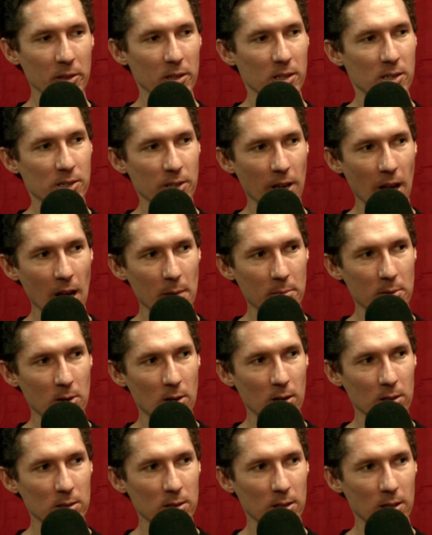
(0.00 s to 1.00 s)
these scam
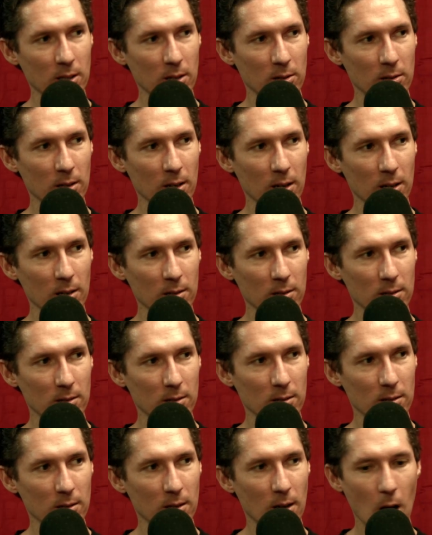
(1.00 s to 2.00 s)
calls that are going on?
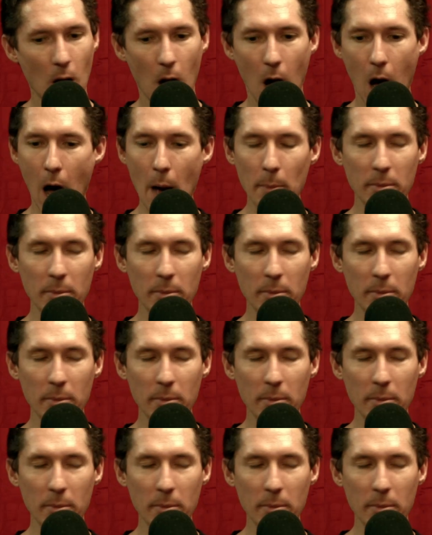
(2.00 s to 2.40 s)
Yeah, sure.